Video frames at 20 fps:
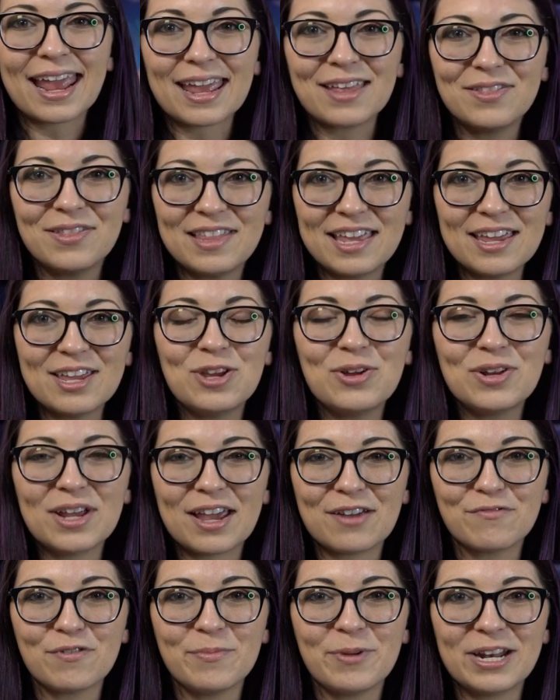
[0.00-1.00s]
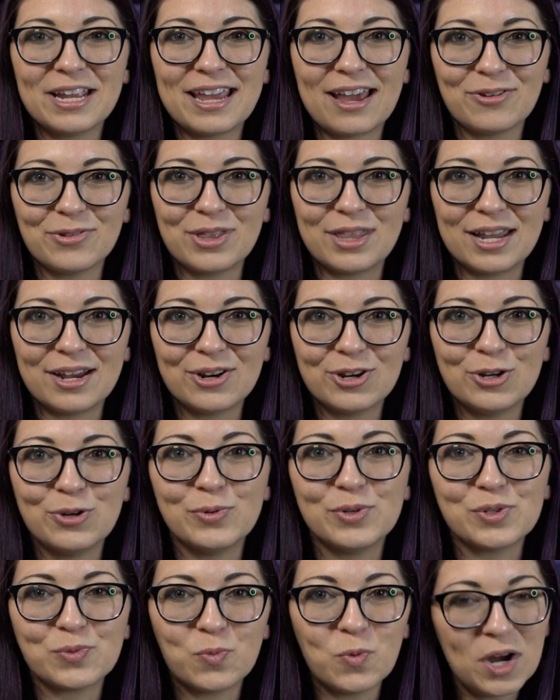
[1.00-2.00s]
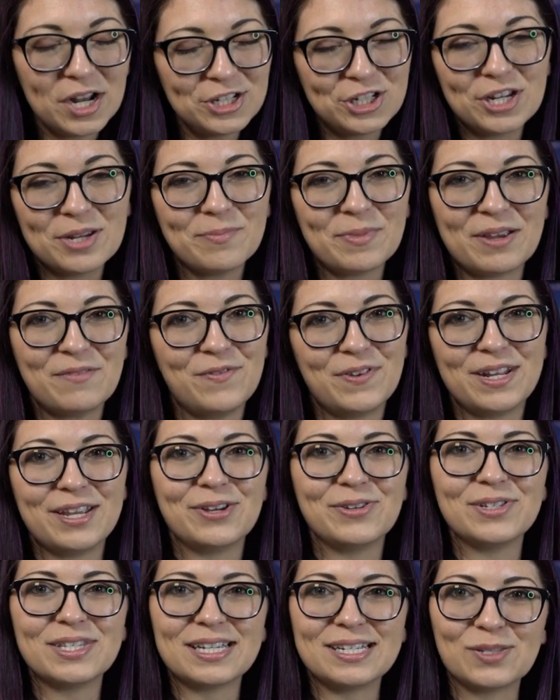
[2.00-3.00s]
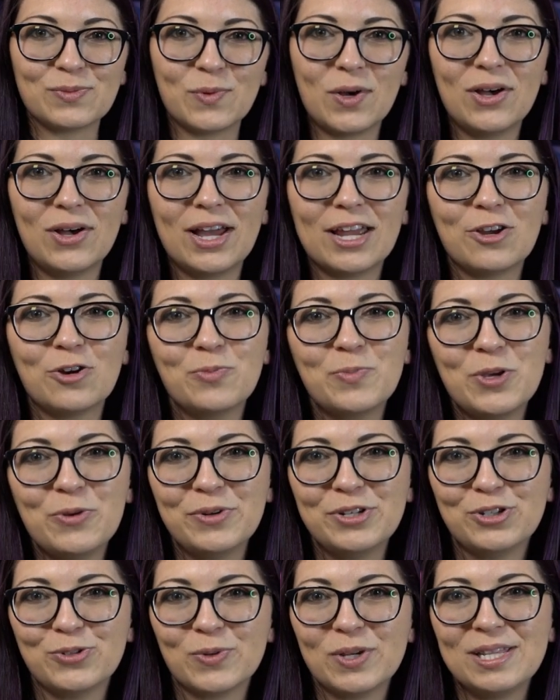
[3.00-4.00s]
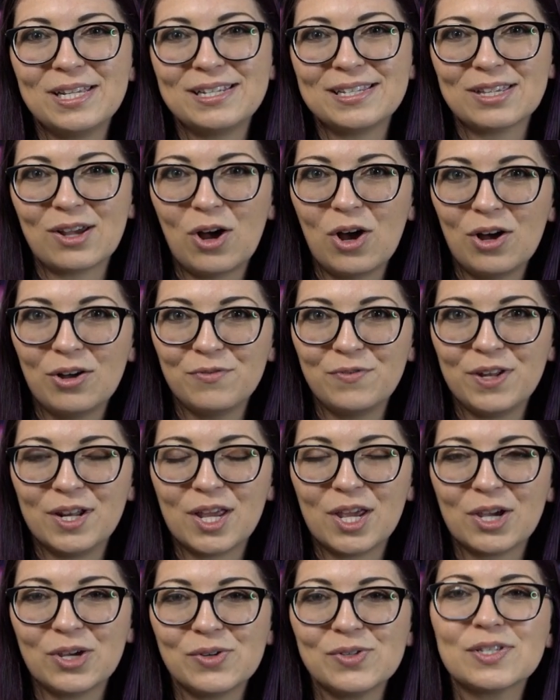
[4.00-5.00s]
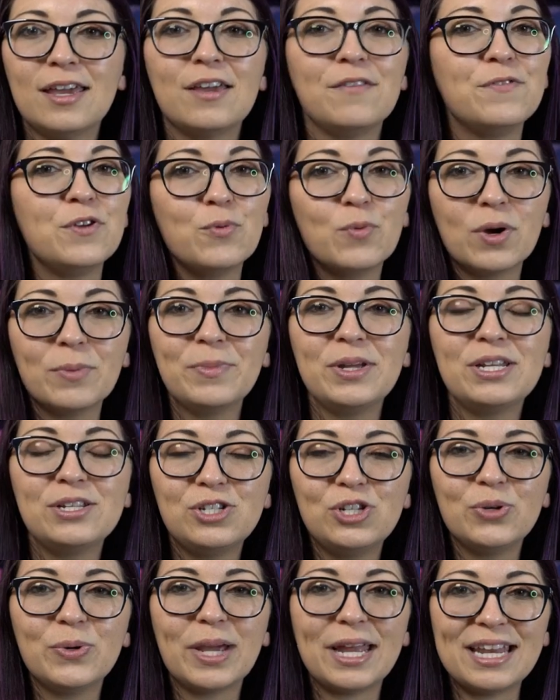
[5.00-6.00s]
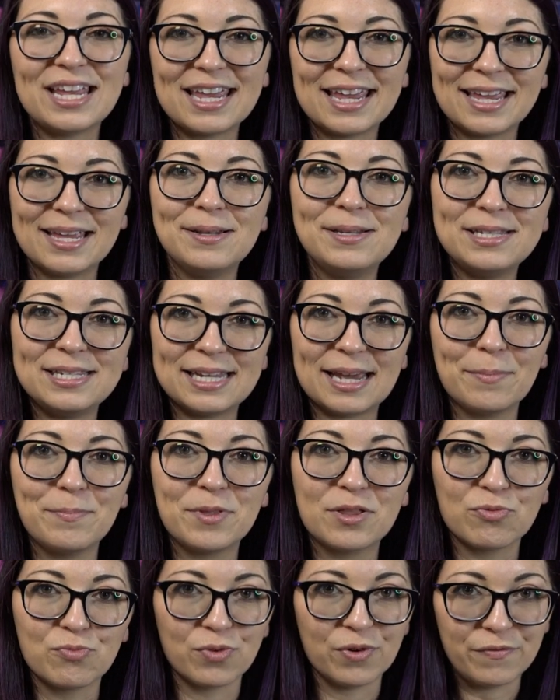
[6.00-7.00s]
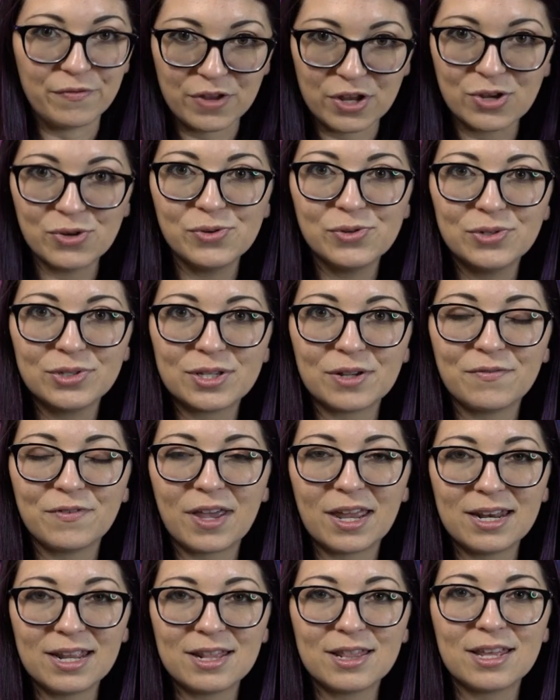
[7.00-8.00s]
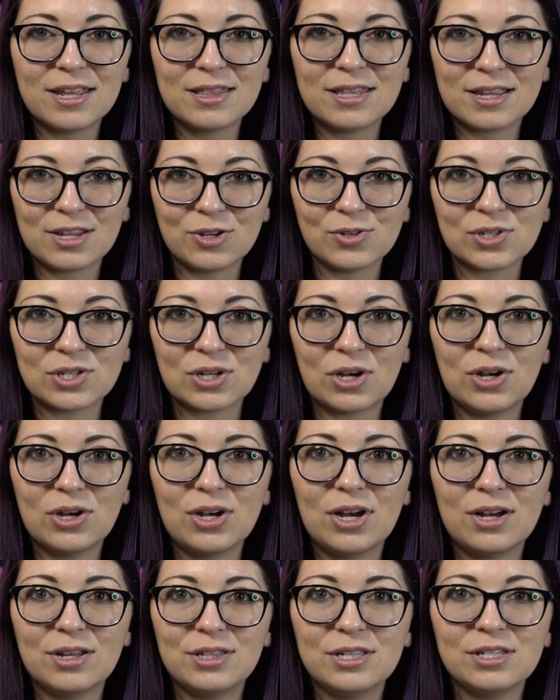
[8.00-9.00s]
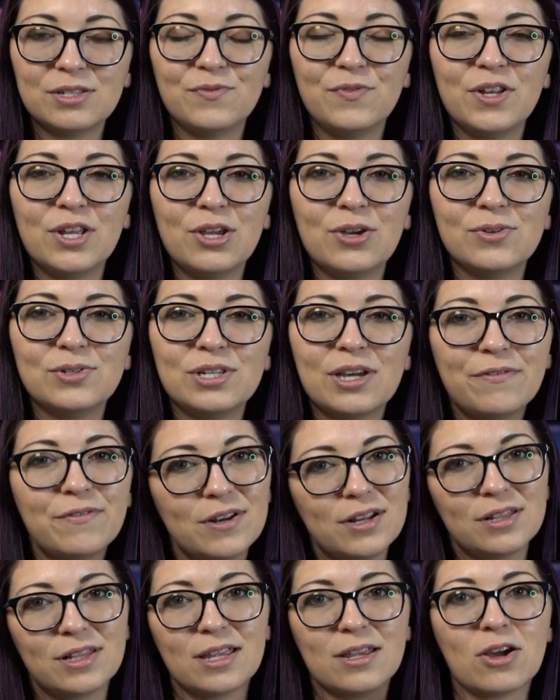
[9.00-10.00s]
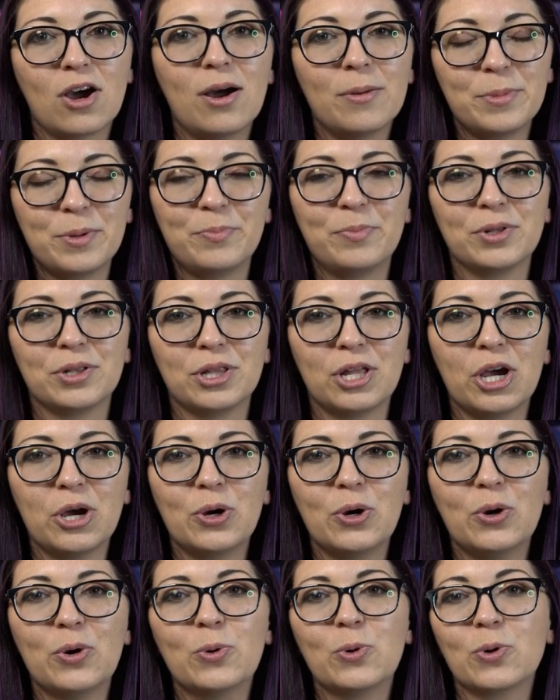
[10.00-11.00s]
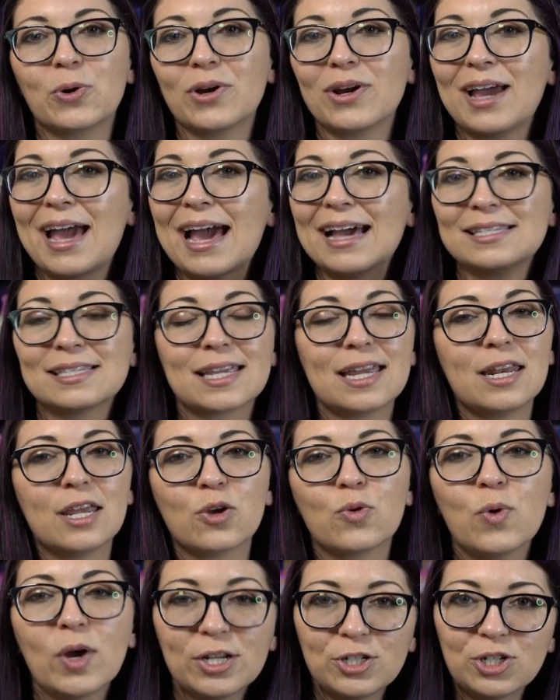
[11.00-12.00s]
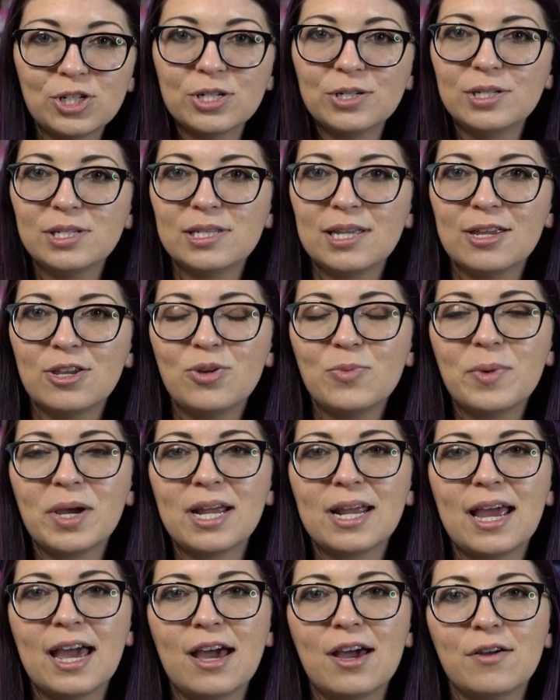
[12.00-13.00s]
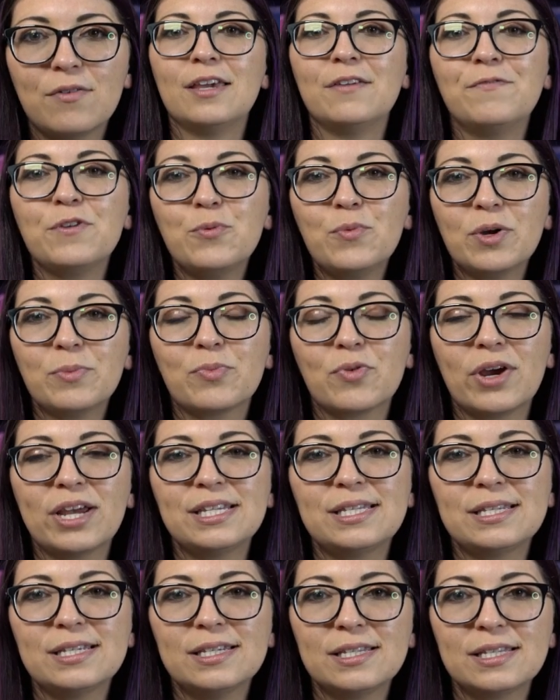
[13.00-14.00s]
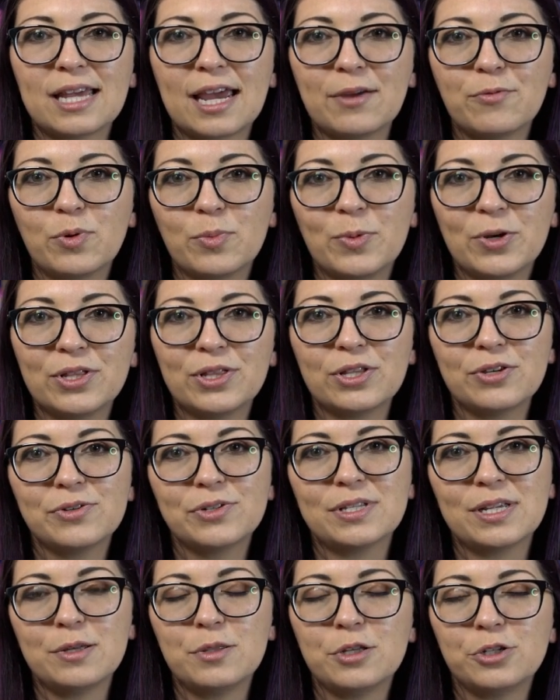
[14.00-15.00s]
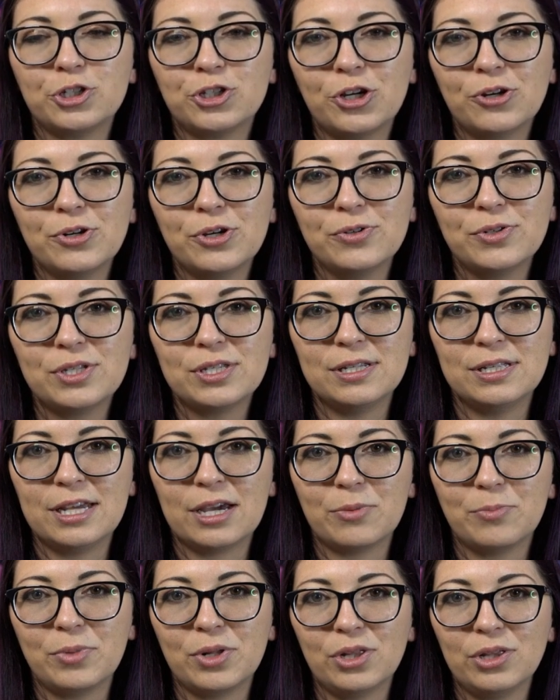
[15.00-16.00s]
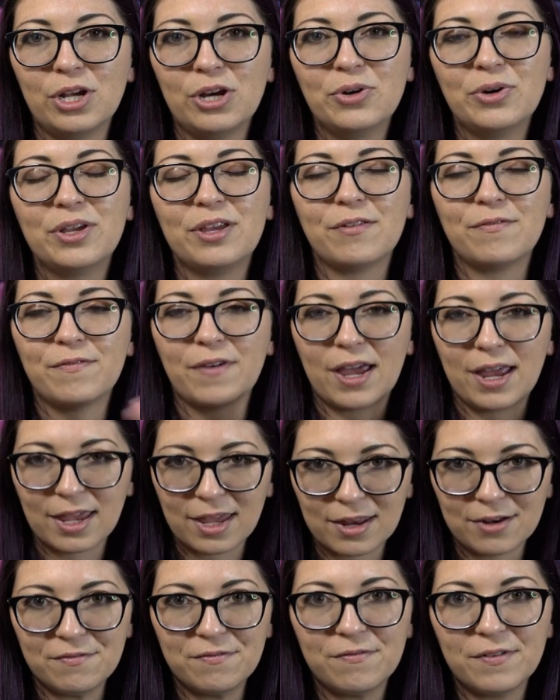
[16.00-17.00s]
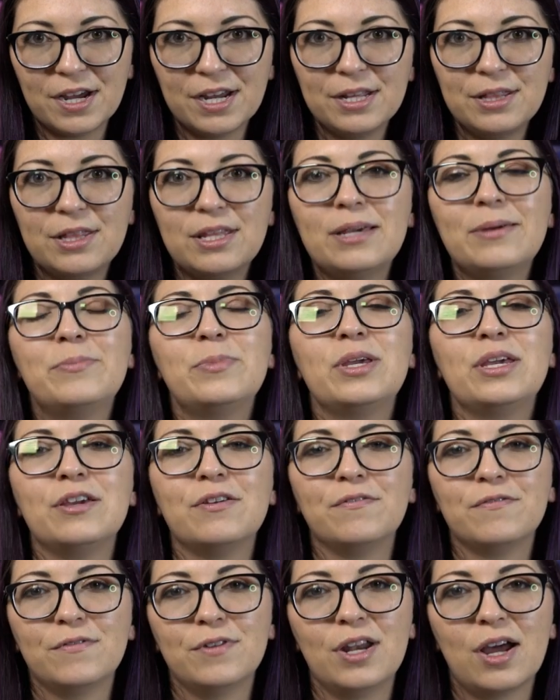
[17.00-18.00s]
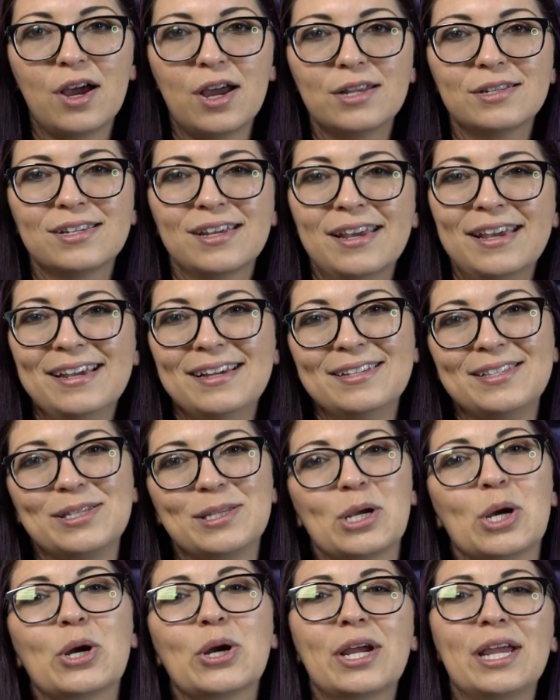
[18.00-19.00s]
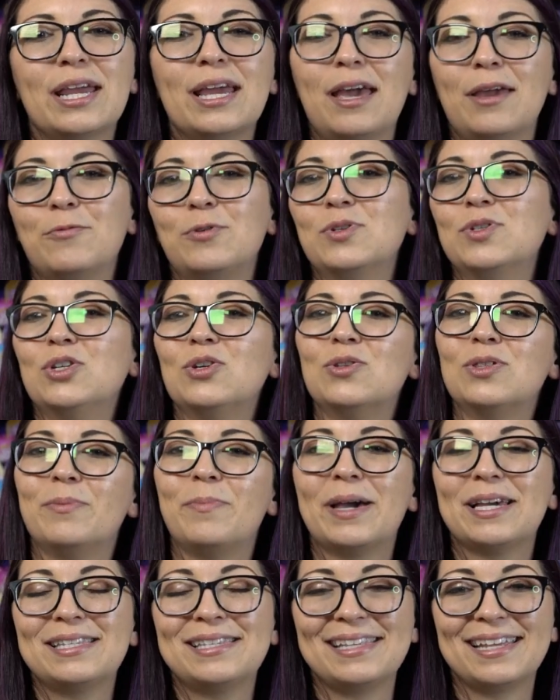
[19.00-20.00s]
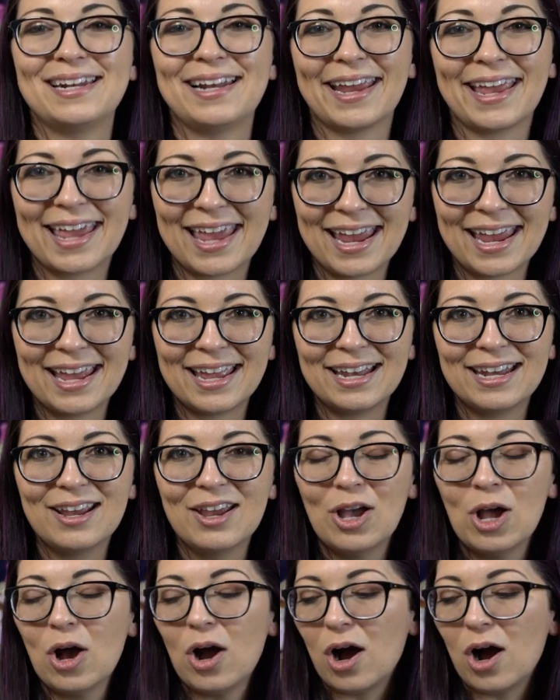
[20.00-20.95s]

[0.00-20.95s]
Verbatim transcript: And thank you to everybody out there who is watching my videos as well. I hope you enjoy these haul videos. If you want me to do any in-depth reviews of anything that you saw on this video, definitely comment below or ask any questions that you might have. If you want prices, I will put those in the show notes down below if I can find them. If not, sorry, I will do the best that I can.